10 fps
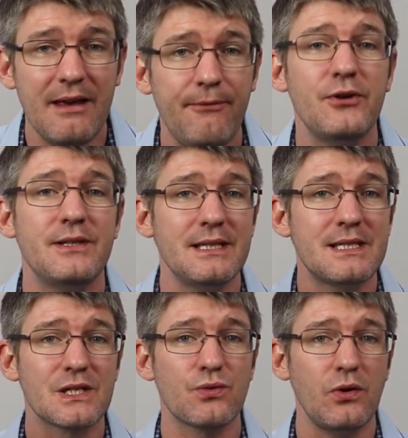If you did,
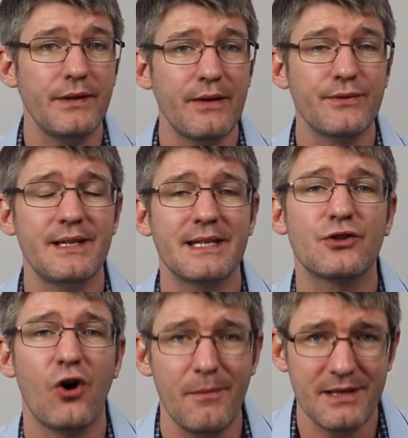scroll down to that
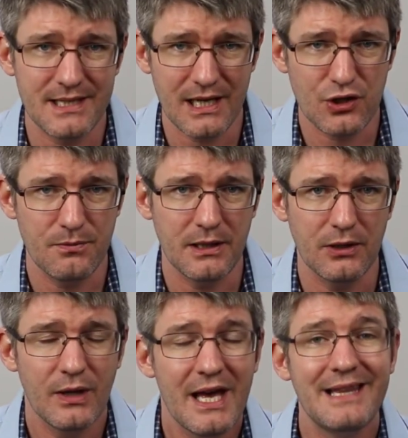comment section
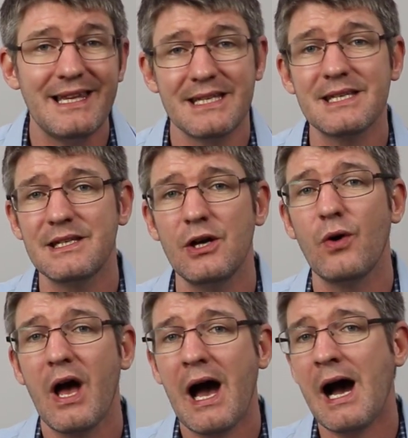below. Let us
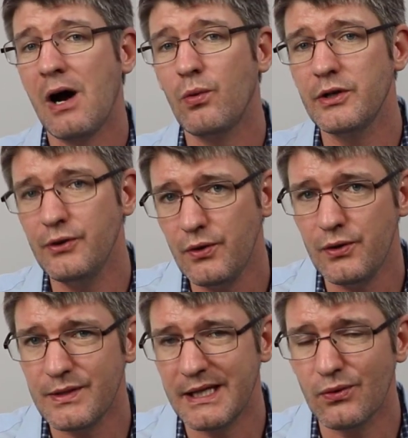know, how are you
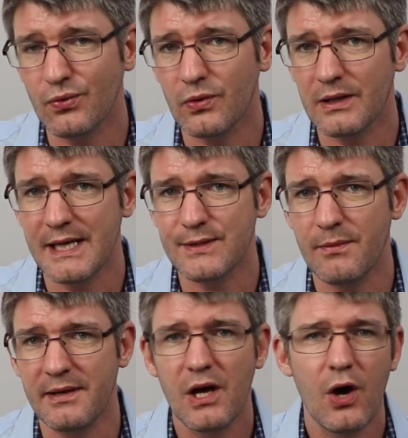using Google
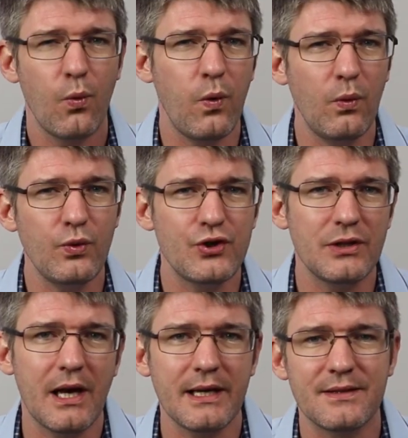Classroom and what would you
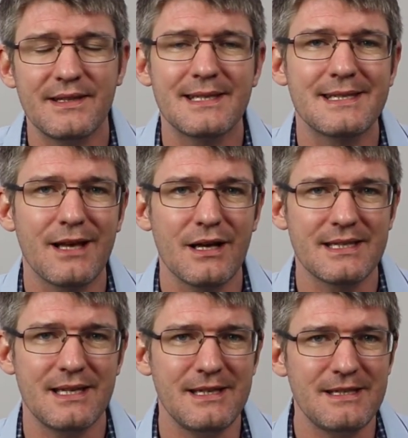like to
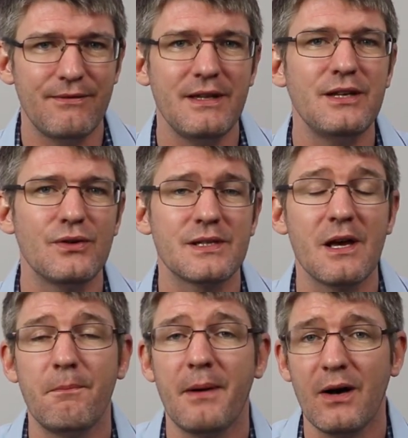discuss in these videos
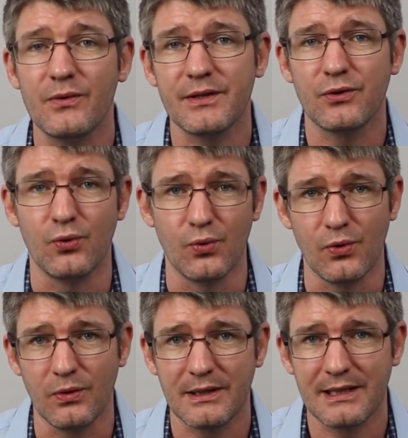about
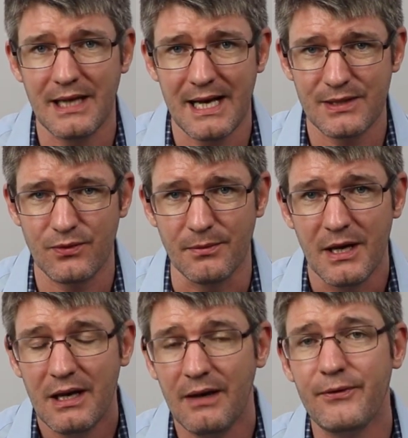Google Classroom?
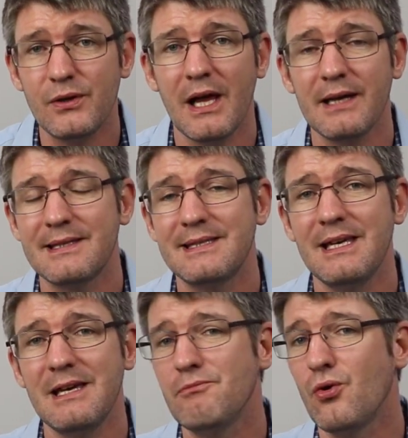If you'd like to
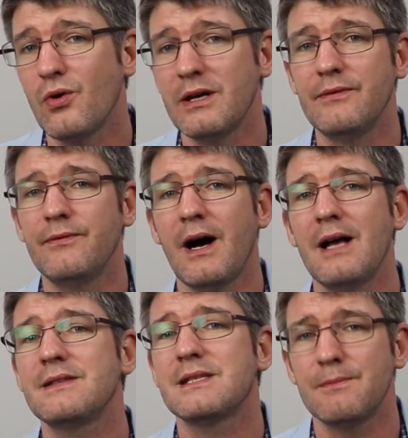see a more
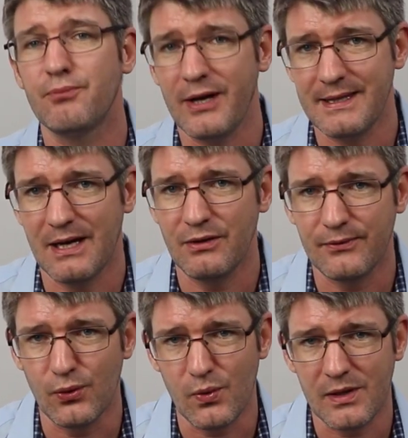advanced breakdown
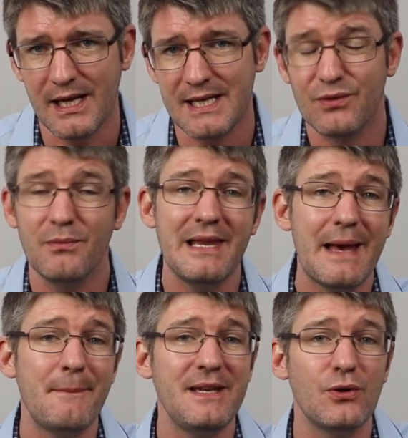of Google Classroom,
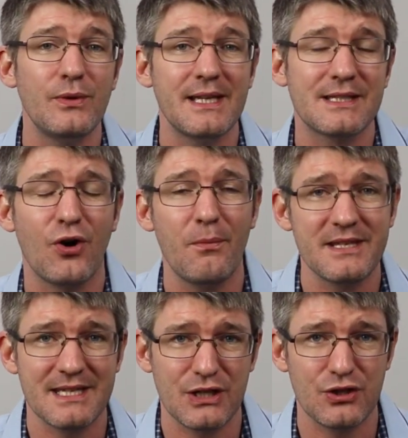let me know in that
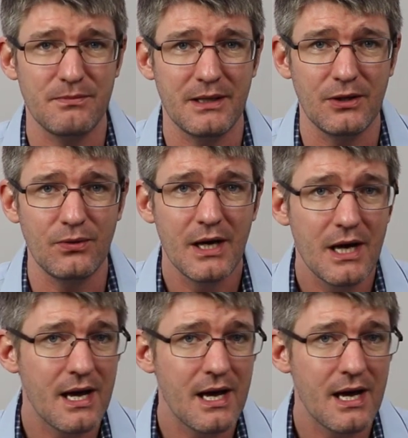comment section below.